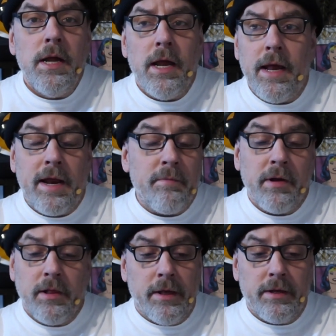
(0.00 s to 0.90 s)
And I've
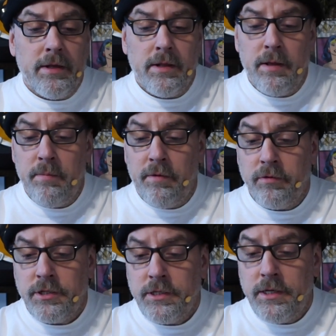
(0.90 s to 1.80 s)
been collecting them
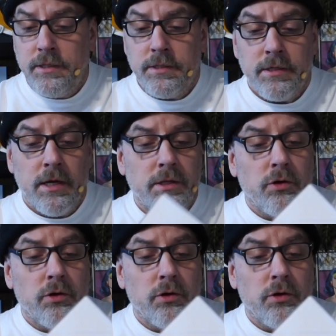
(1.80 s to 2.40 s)
ever since.